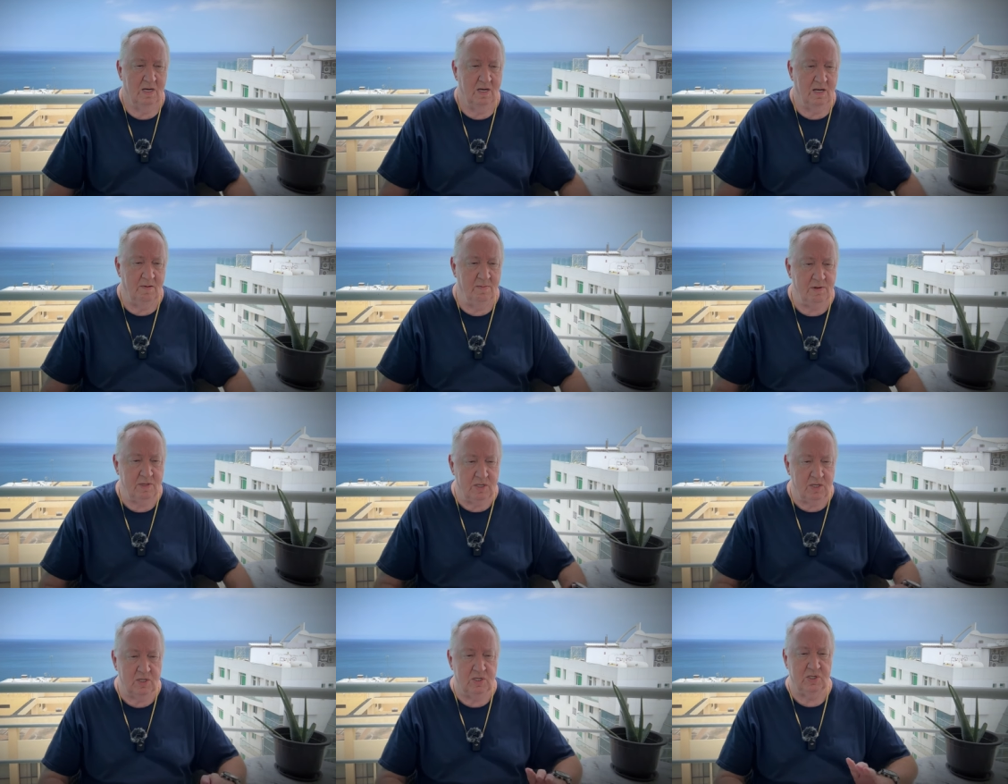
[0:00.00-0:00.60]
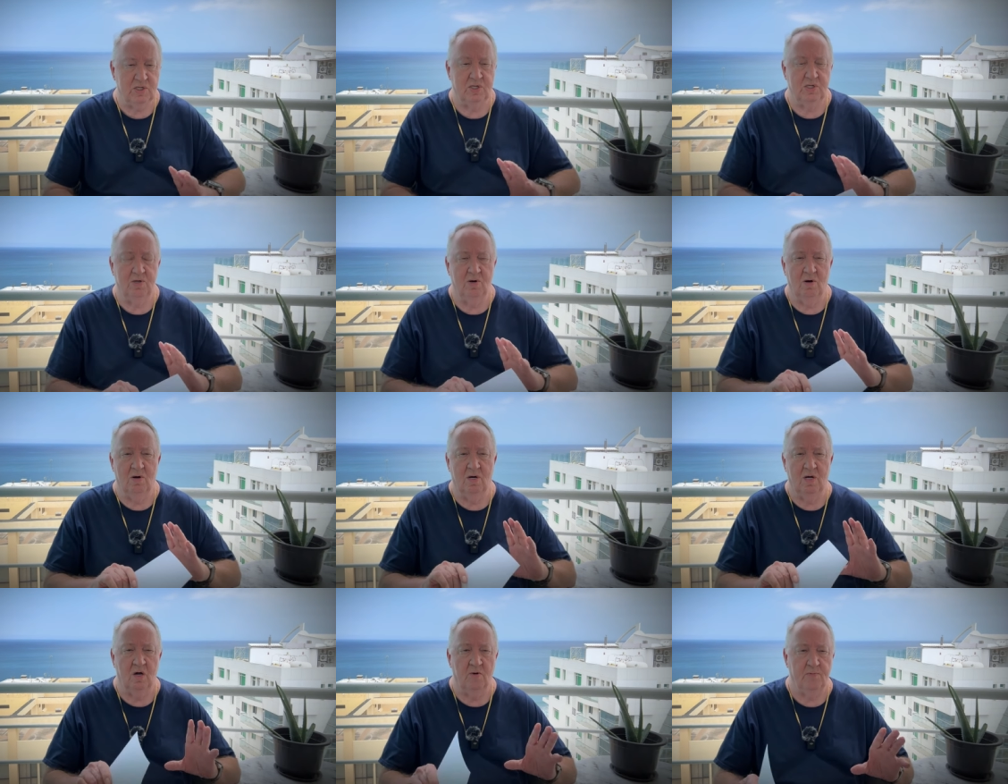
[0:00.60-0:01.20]
let me just
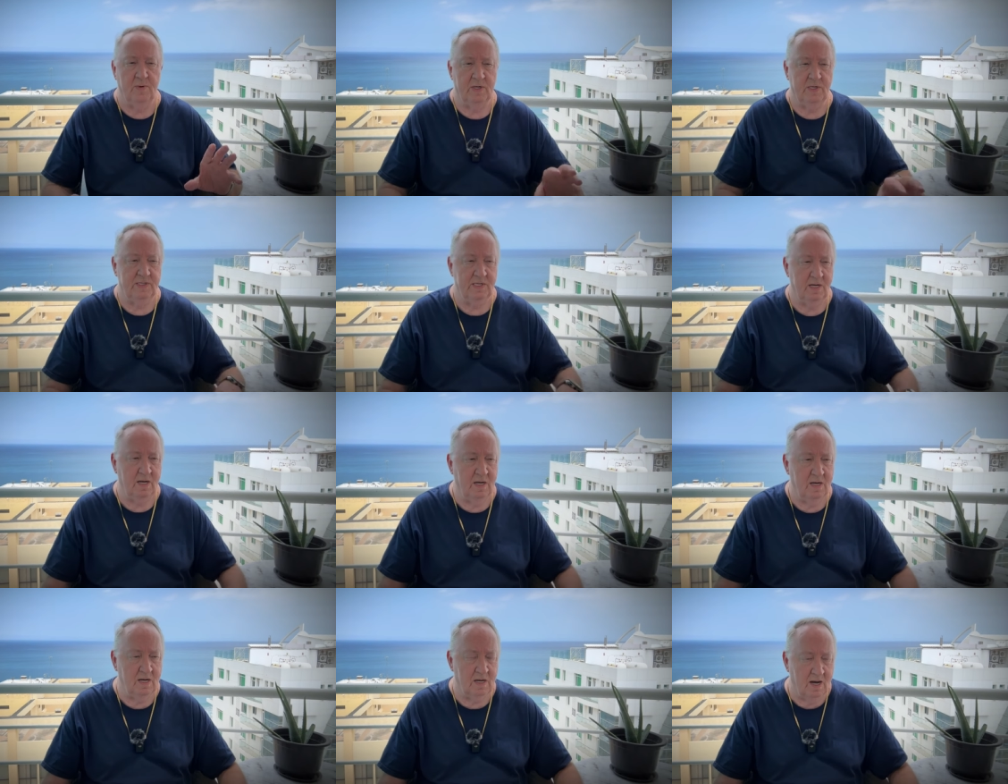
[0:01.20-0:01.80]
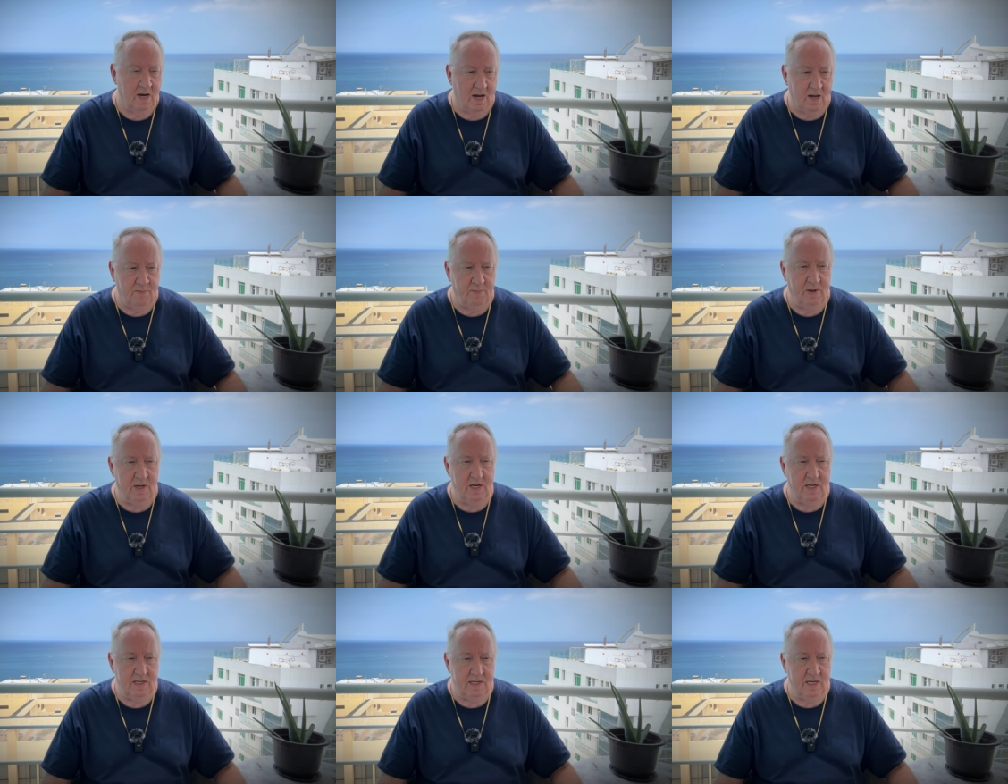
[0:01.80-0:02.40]
start off by saying
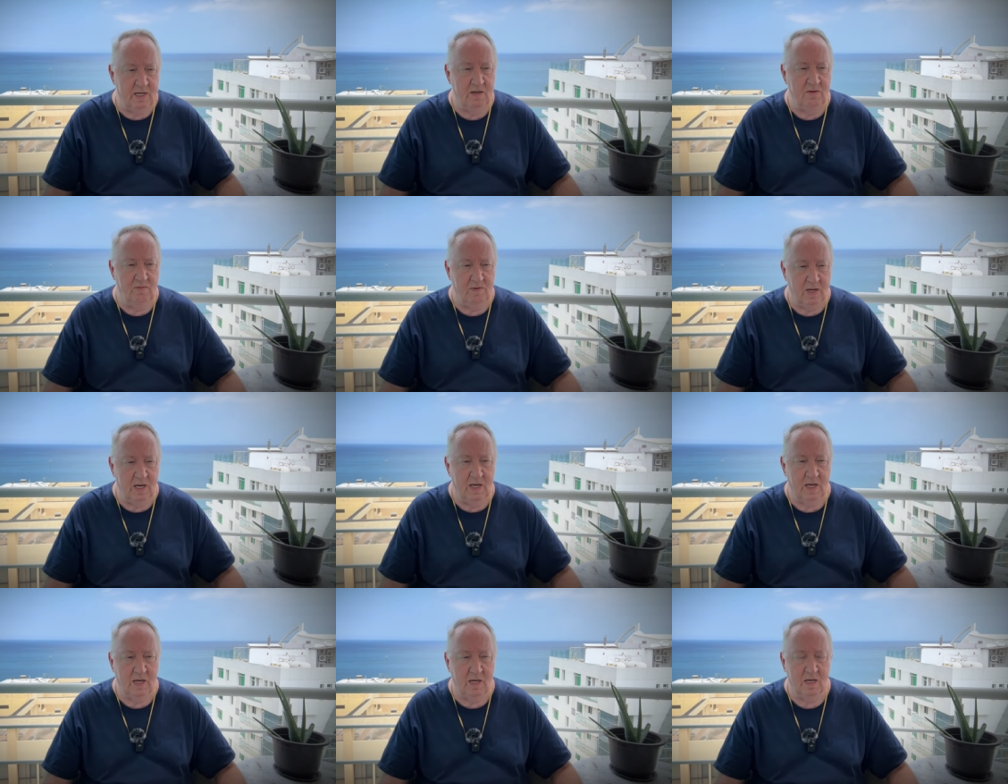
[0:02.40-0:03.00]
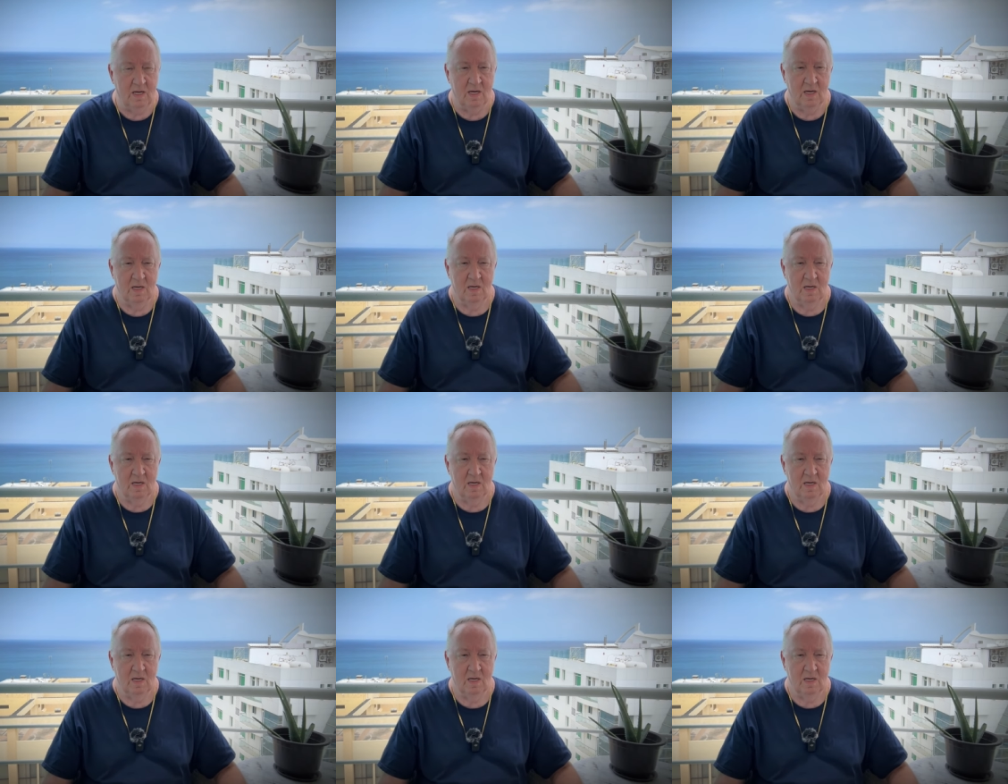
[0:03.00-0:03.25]
IPTV,